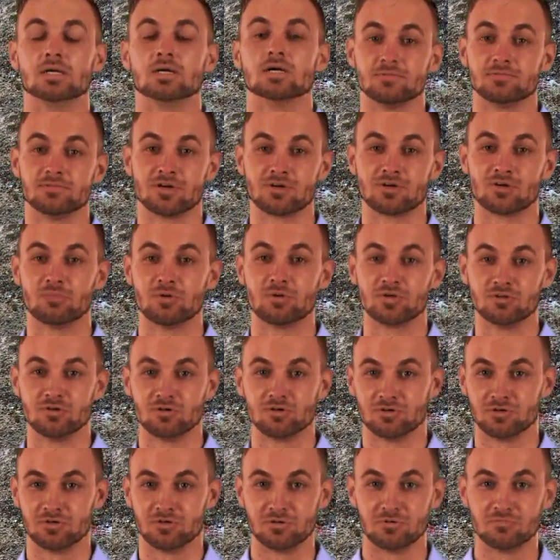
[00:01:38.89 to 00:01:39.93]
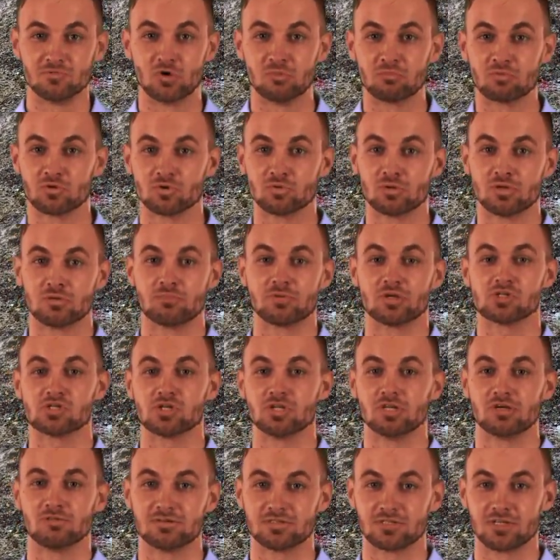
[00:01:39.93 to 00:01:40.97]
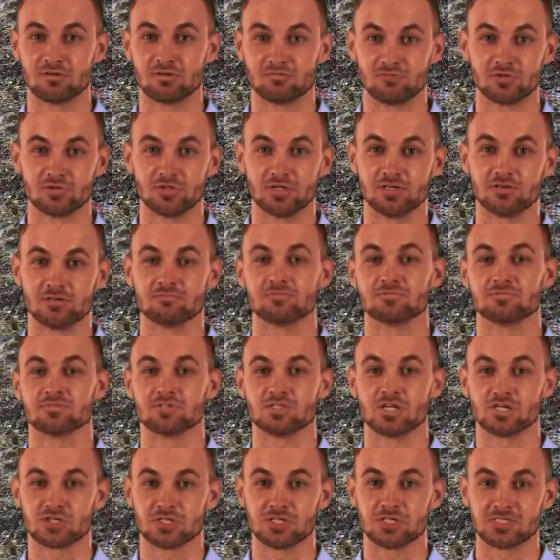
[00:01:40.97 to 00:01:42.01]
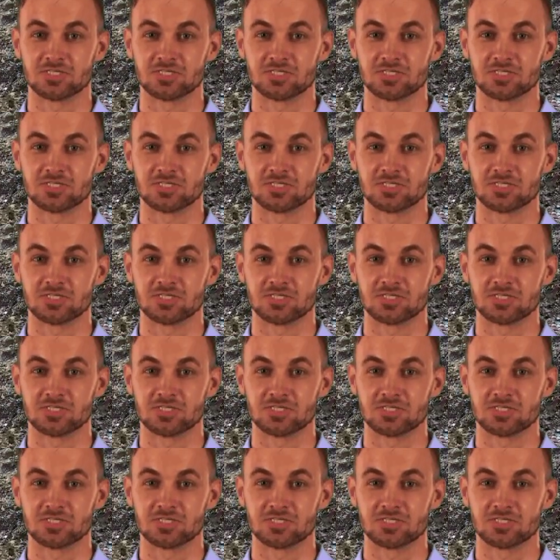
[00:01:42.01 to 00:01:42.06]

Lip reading: controlled, and reproducible.